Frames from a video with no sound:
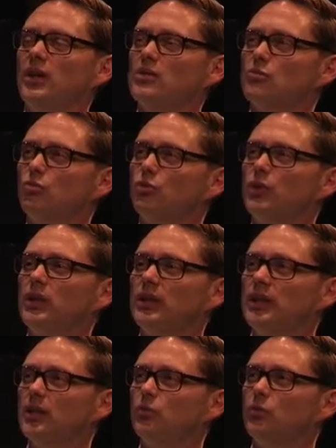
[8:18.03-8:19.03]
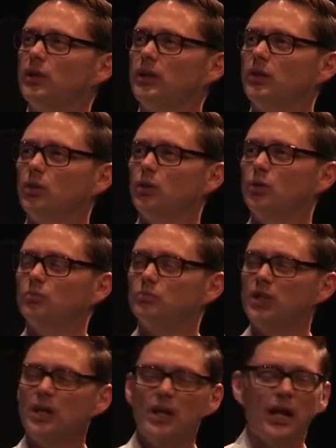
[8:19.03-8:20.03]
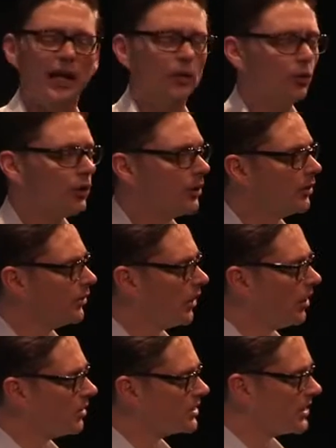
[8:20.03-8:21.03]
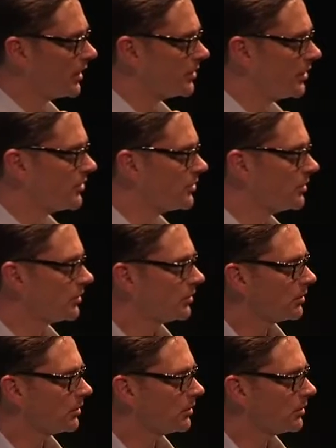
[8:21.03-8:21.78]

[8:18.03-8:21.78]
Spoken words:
It's really, really cool. Anyone know who the architect is?